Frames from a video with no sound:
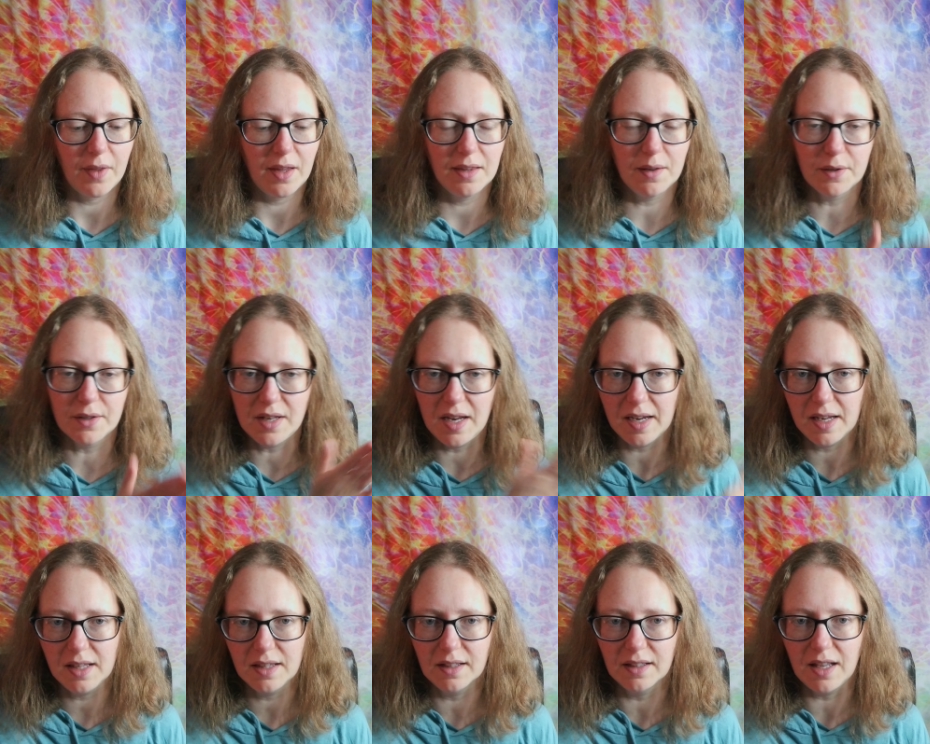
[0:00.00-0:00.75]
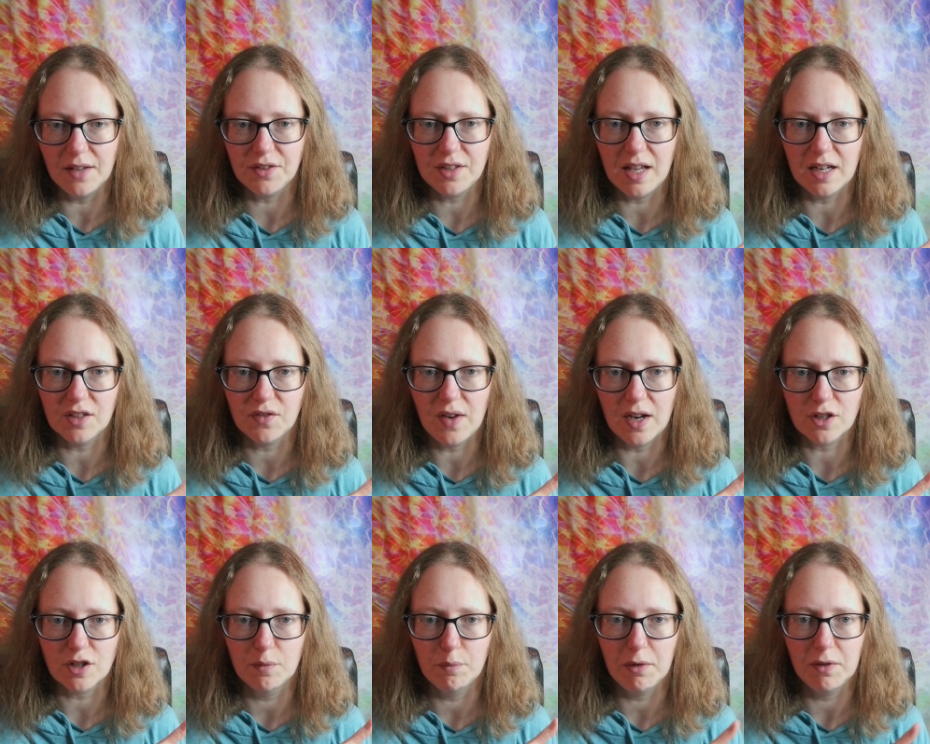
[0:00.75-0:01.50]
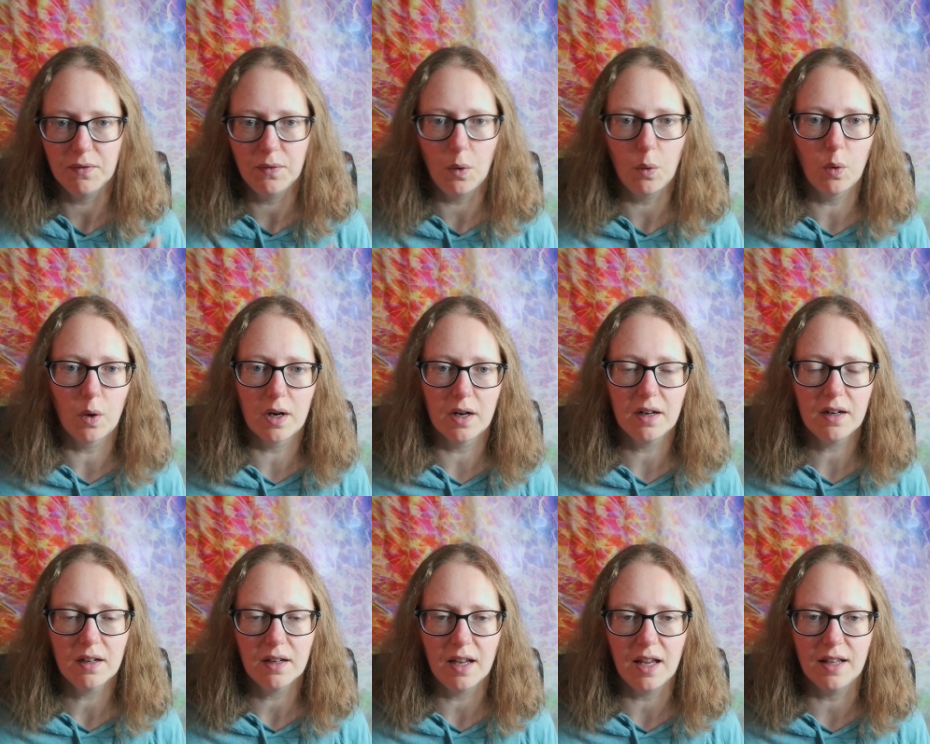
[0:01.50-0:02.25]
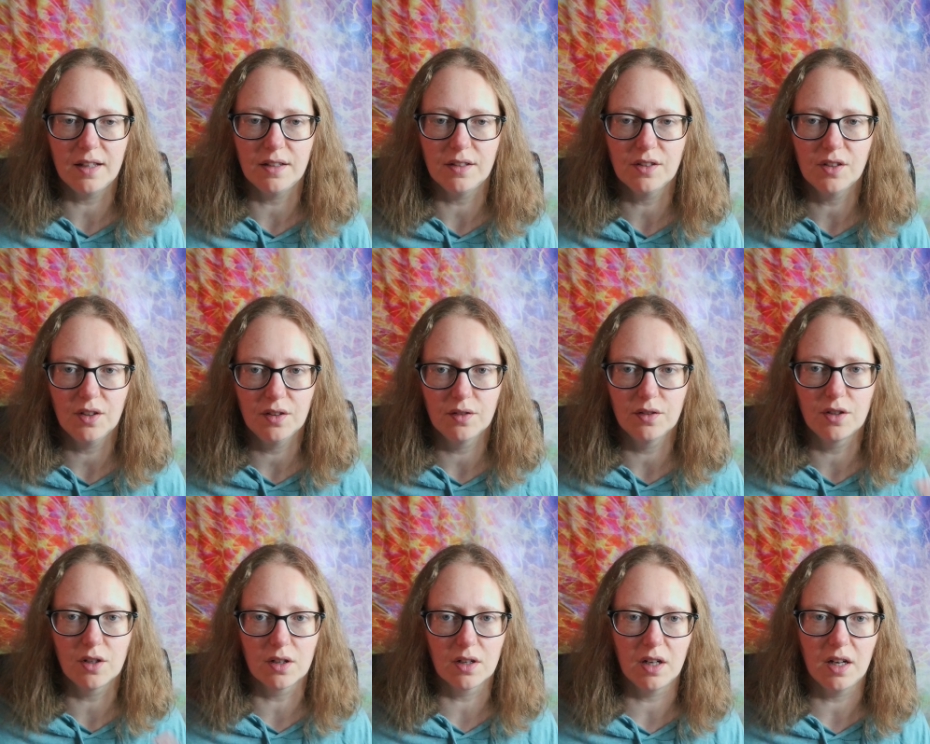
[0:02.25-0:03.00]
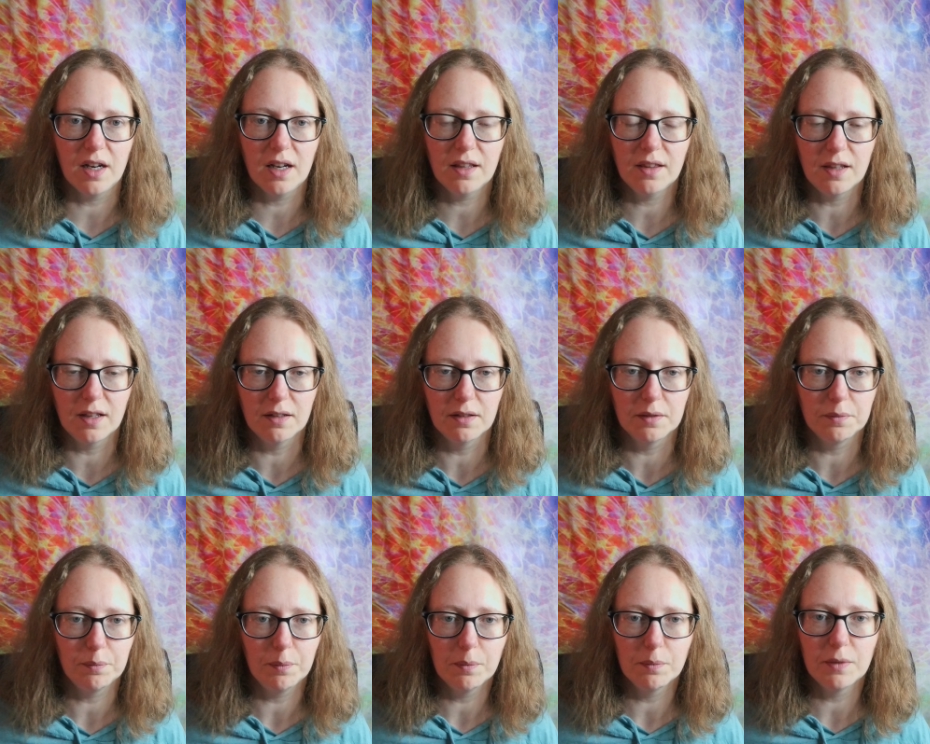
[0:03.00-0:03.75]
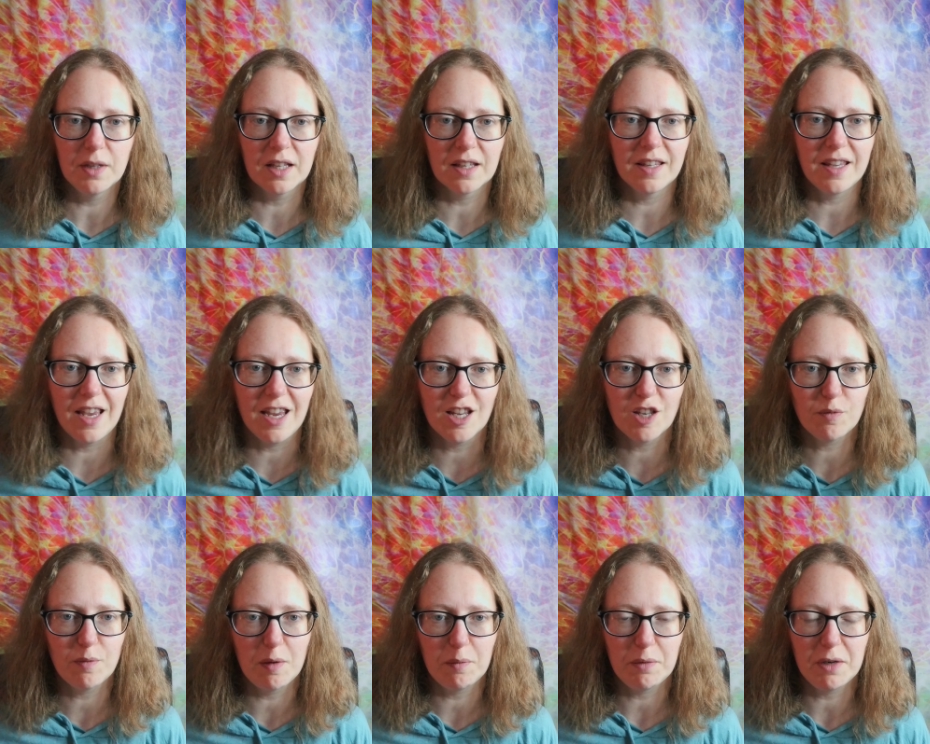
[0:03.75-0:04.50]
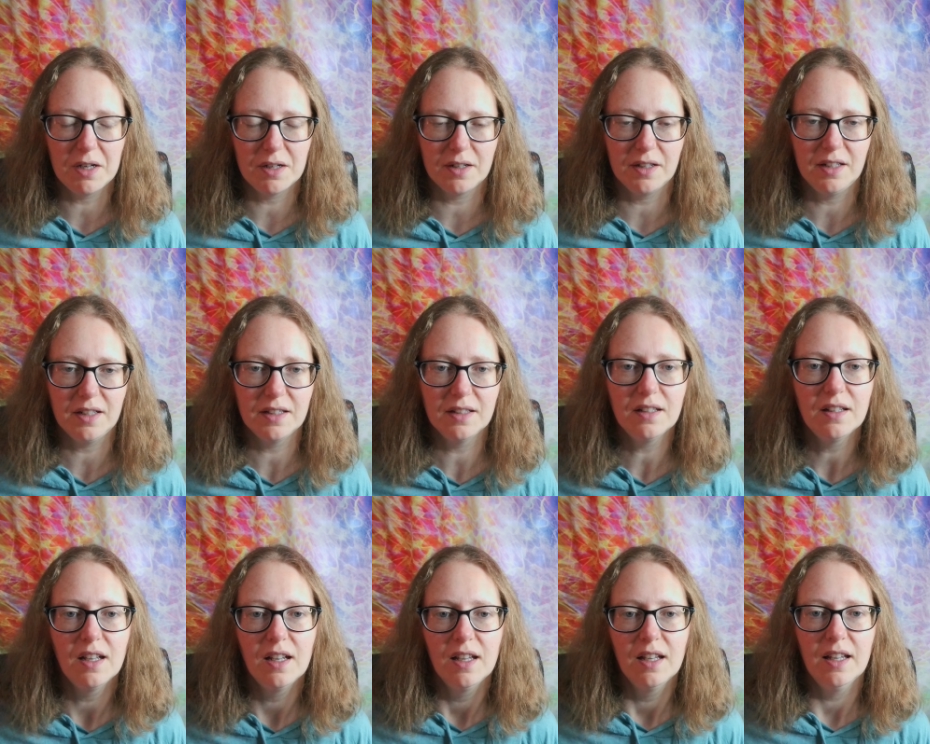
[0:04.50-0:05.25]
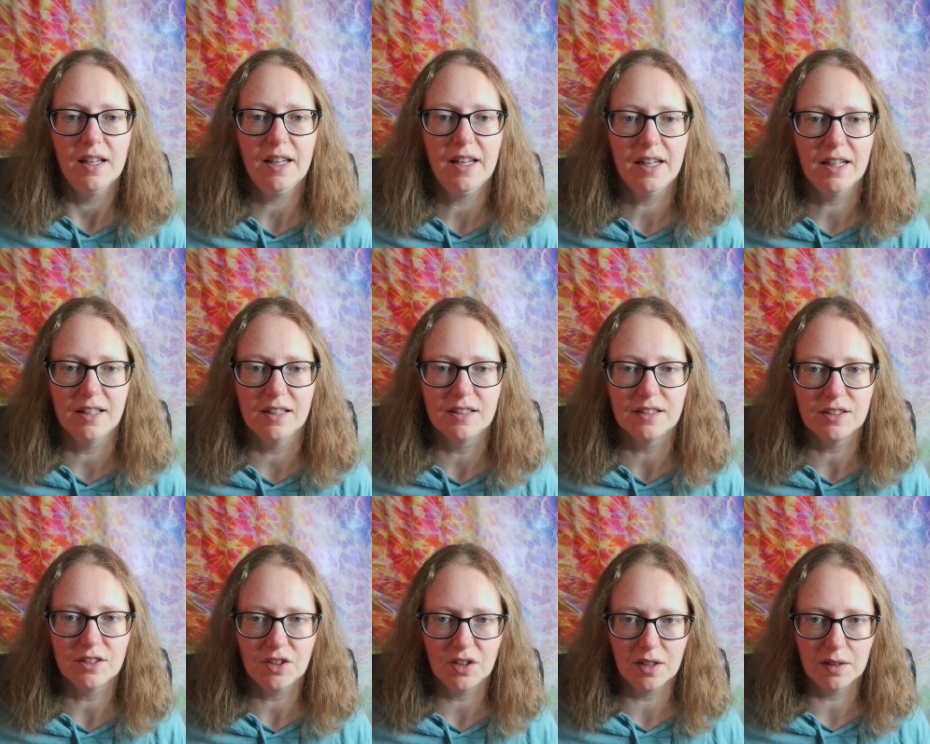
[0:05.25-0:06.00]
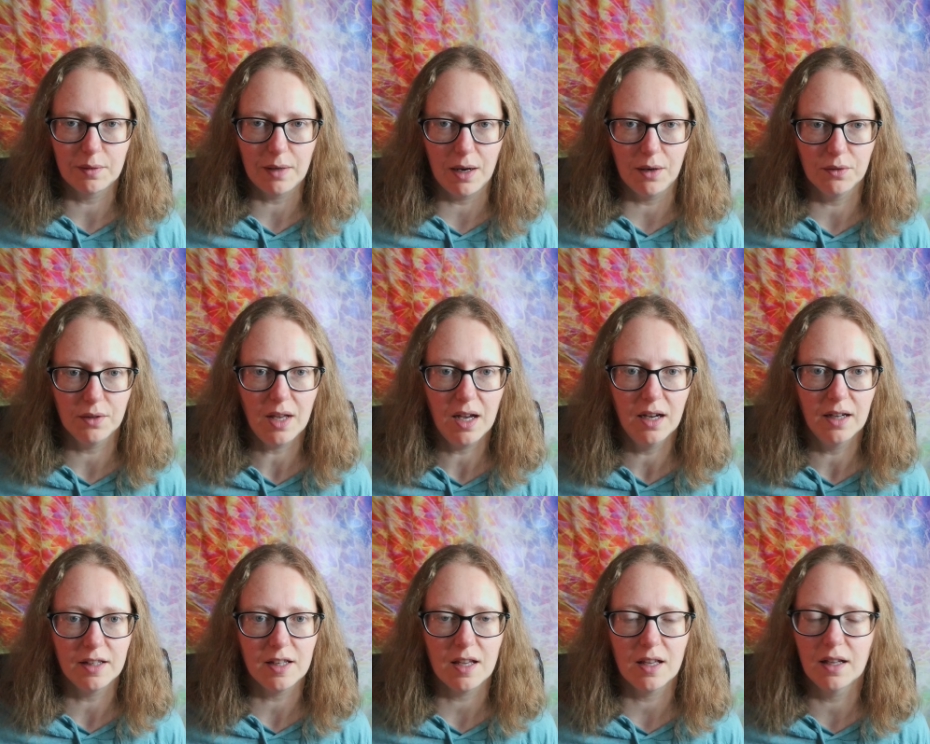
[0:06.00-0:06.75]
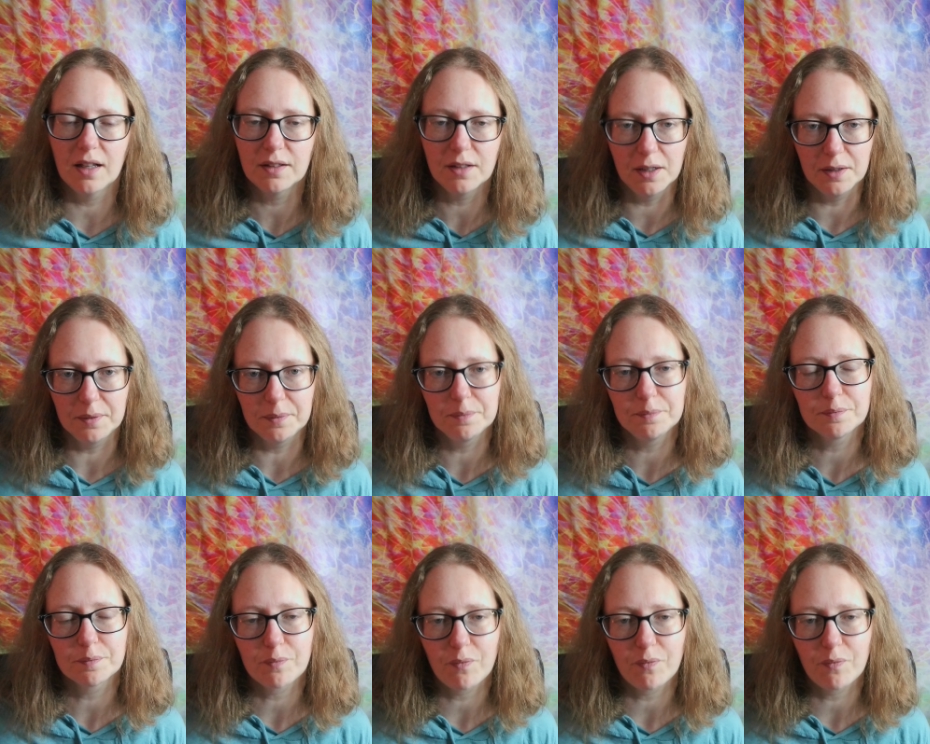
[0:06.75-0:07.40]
they were taking the life satisfaction before and during the engagement period and around the